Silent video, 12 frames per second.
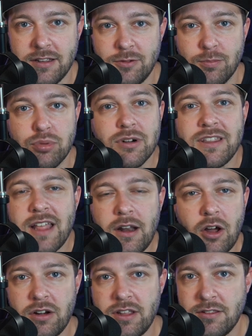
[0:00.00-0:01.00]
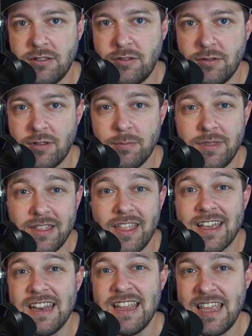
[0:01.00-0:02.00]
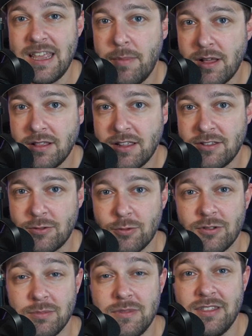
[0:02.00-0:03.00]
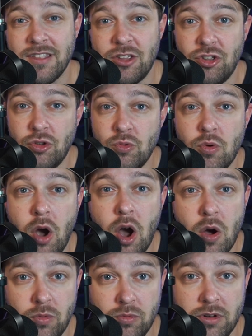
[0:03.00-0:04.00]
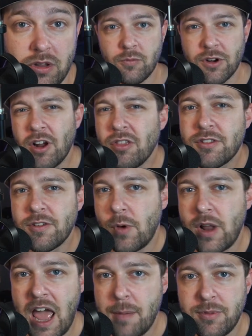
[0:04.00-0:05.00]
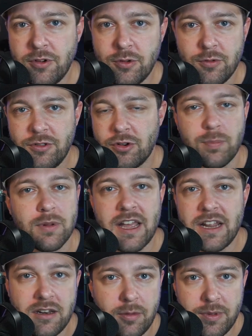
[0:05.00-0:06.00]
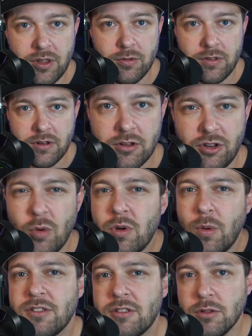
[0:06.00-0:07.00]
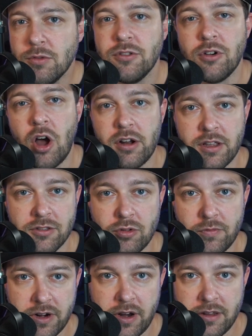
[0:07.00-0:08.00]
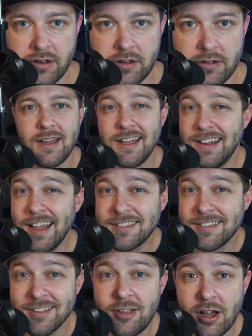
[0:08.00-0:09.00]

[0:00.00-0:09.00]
to bring that audience to something like an email list or something that you own. Regardless of what app you're using or planning to be using, no one wants to lose their audience overnight. Next, let's talk